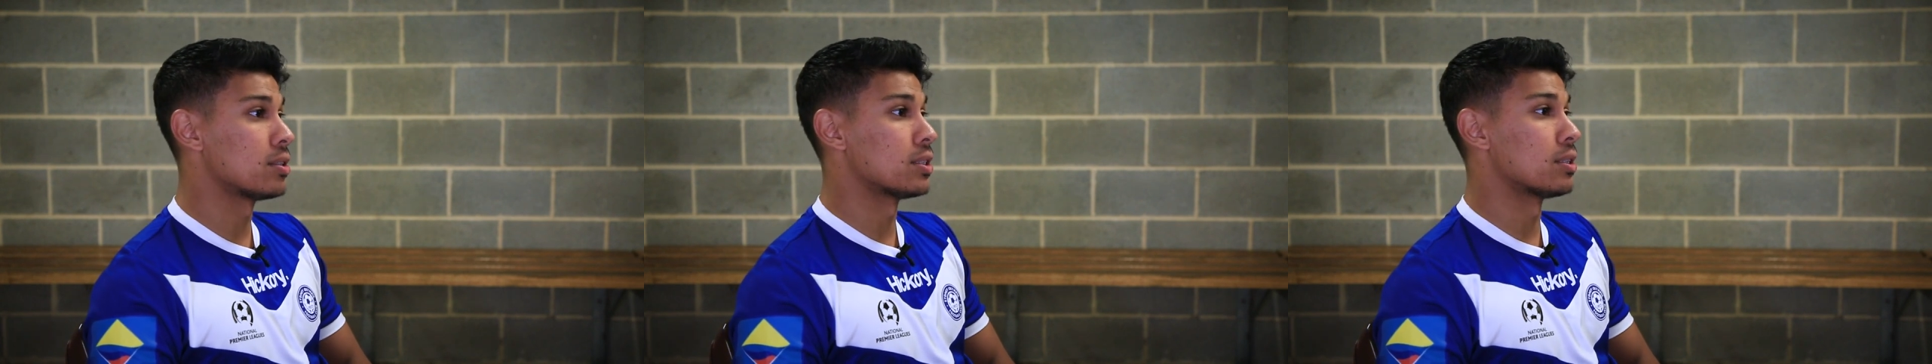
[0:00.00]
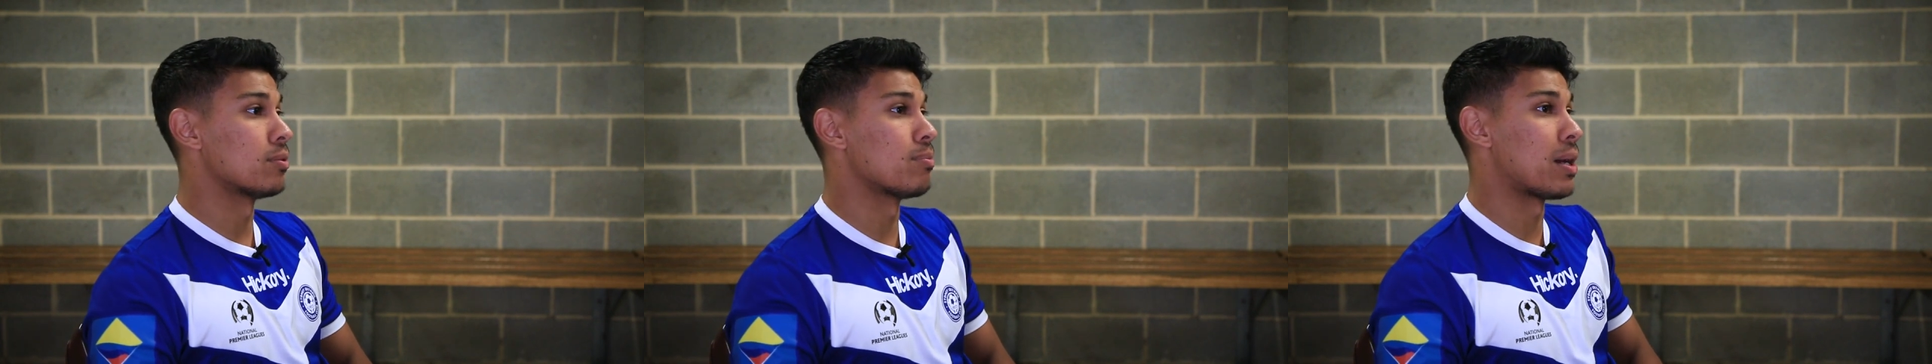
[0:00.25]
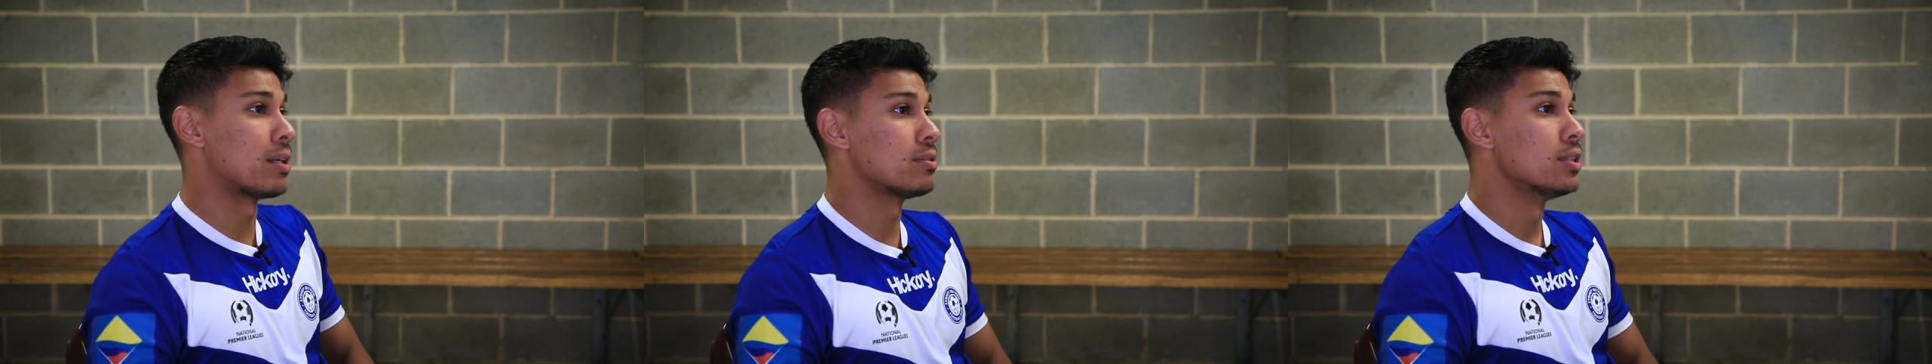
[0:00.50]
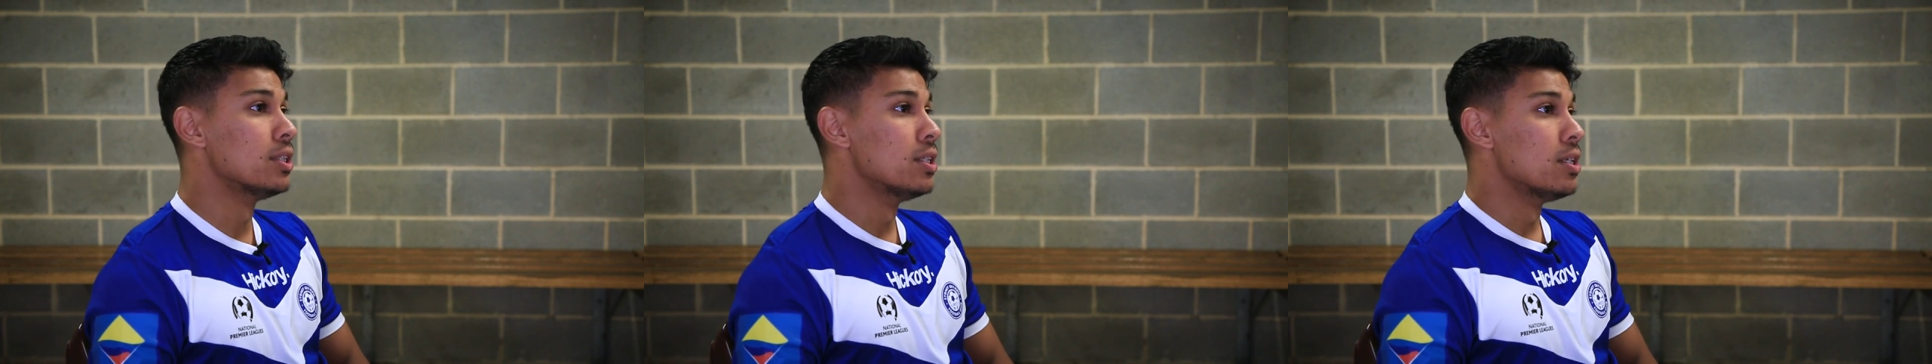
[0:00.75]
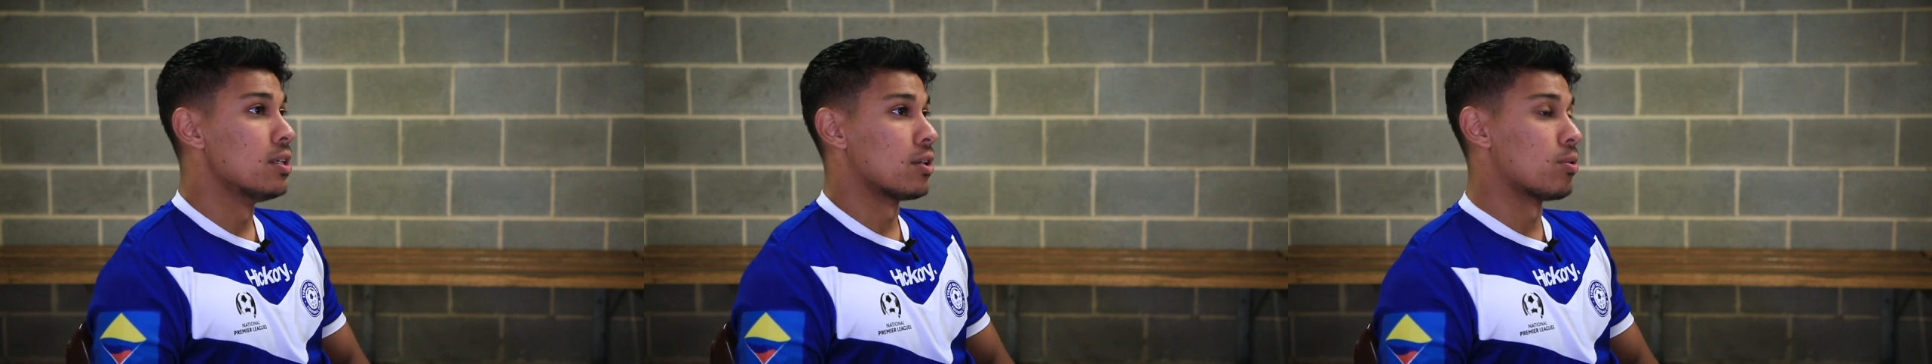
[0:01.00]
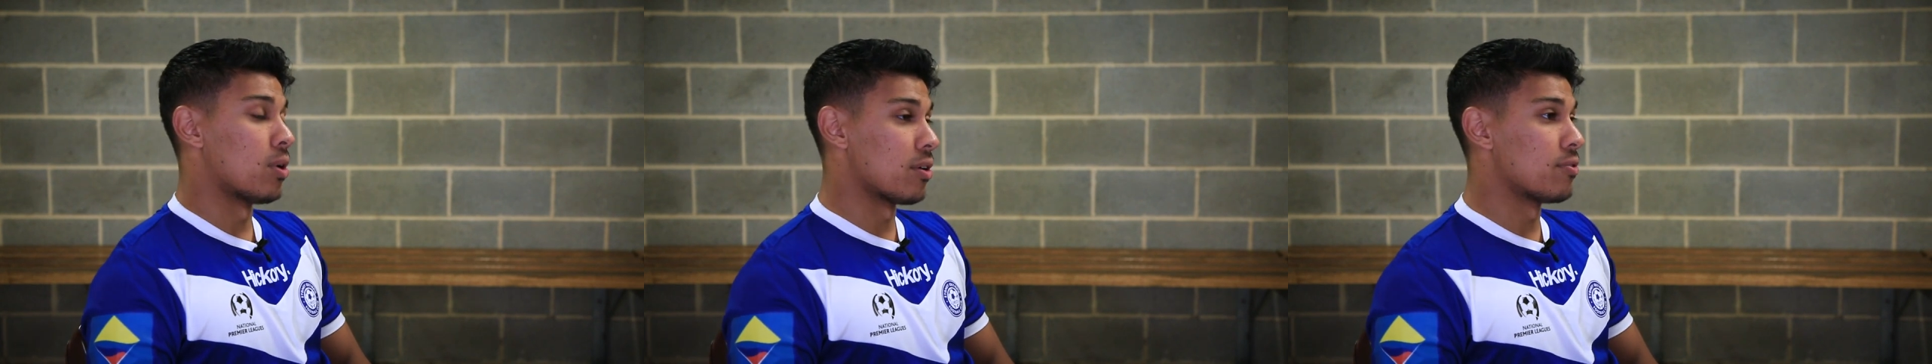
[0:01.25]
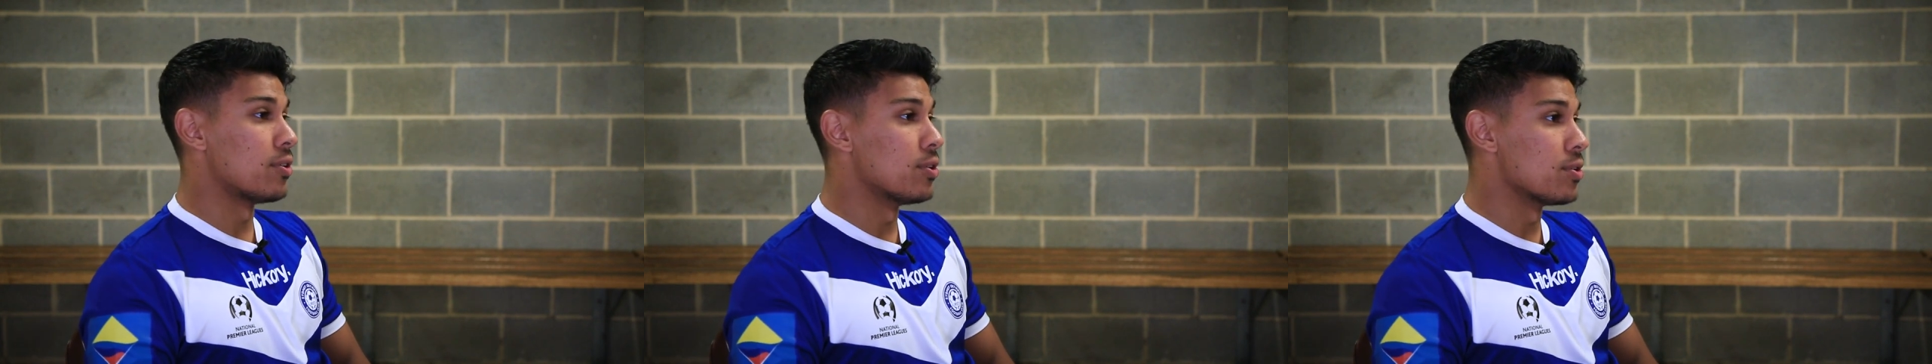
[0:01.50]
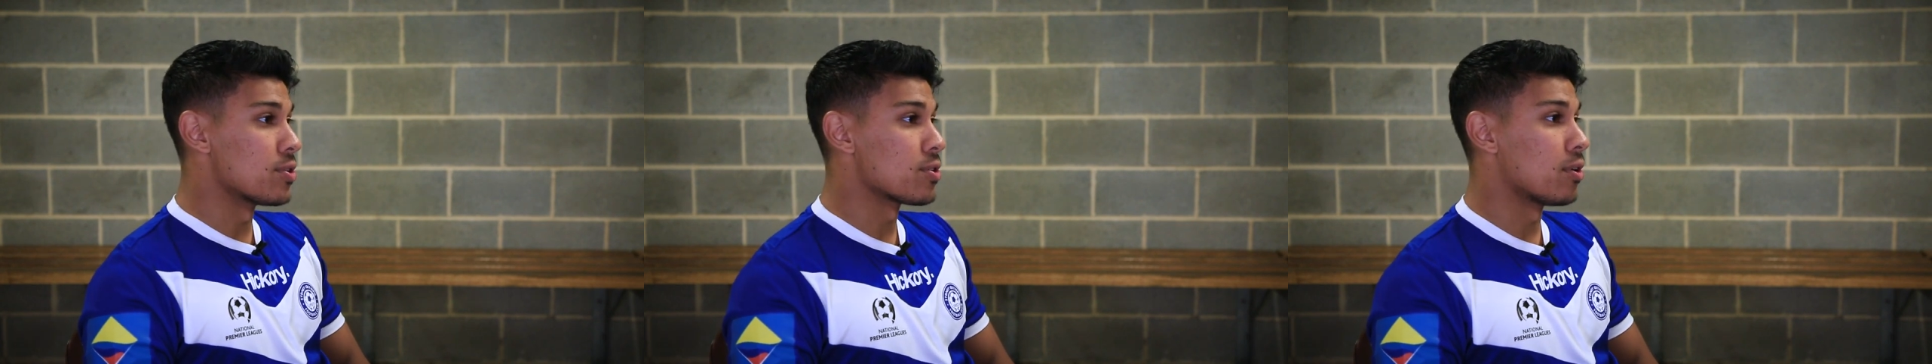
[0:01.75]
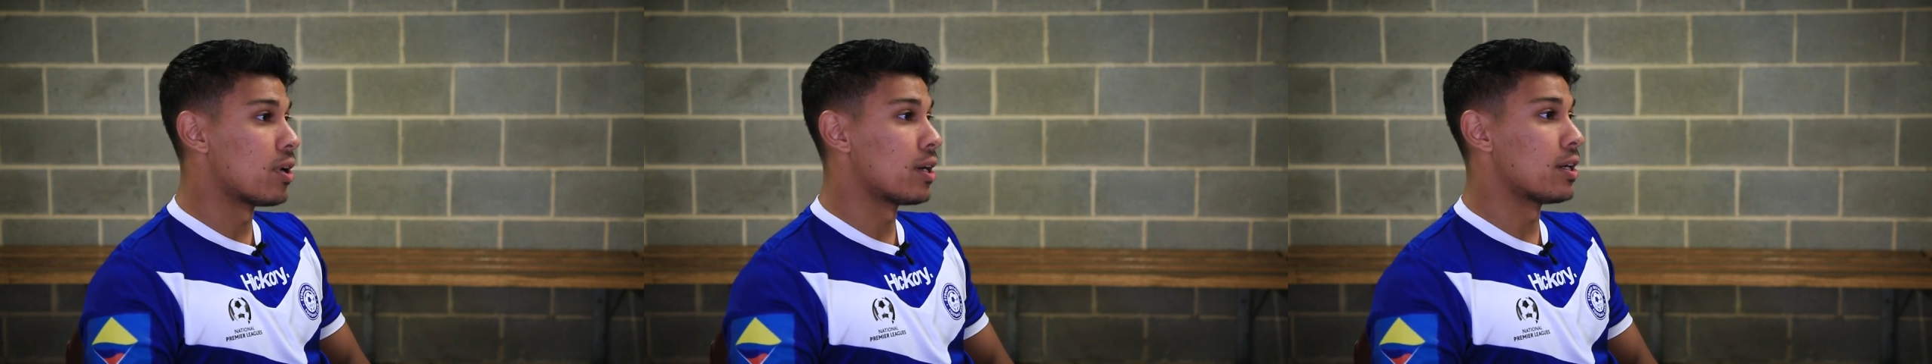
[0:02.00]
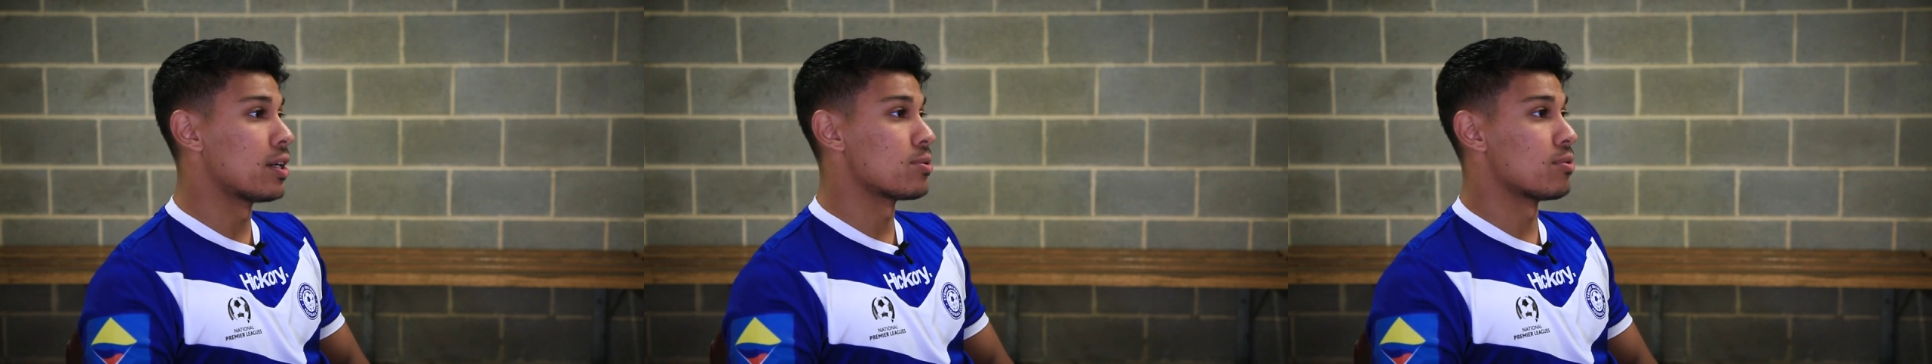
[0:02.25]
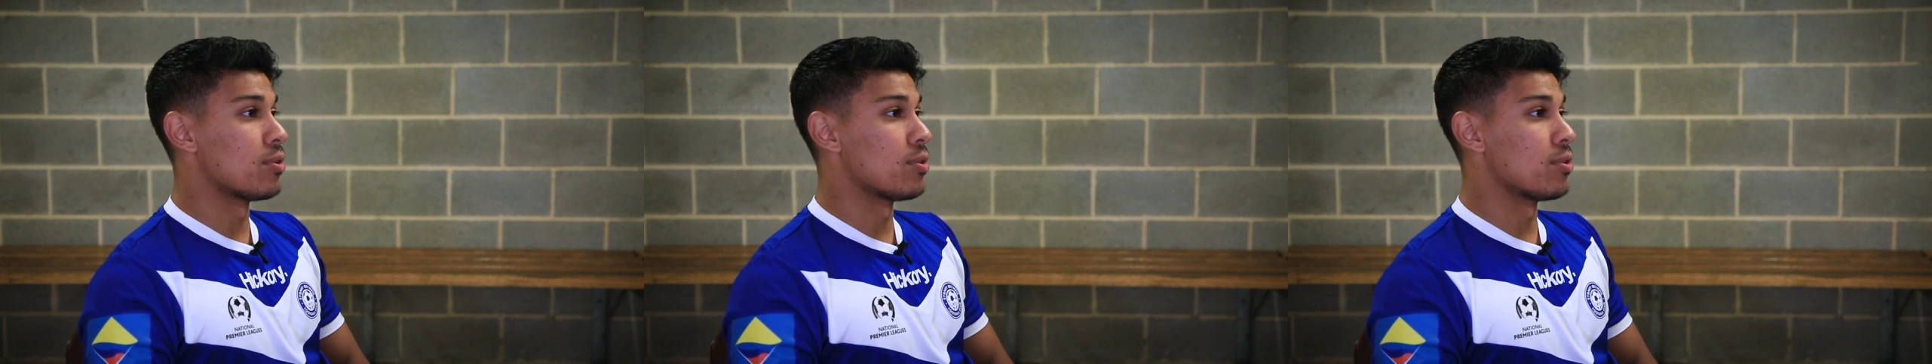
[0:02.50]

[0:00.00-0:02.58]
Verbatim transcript: Uh, made quite a few new signings.